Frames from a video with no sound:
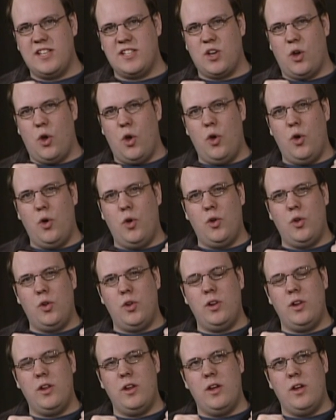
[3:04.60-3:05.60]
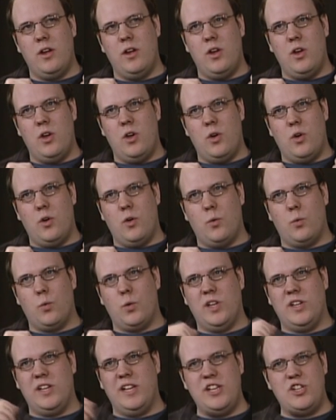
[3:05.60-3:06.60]
this whole
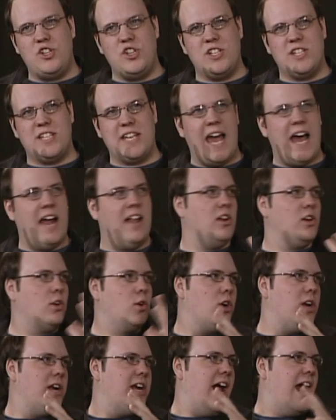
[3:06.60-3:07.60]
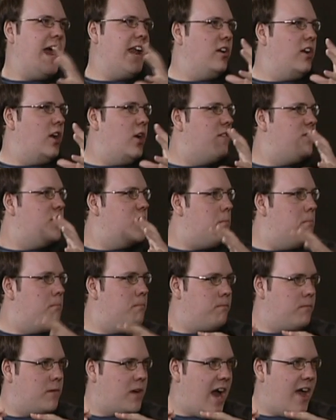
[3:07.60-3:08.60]
religious allegory. I don't know if you
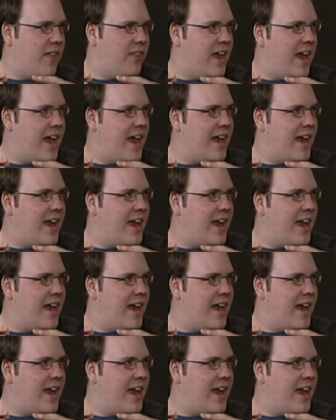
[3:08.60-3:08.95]
got that.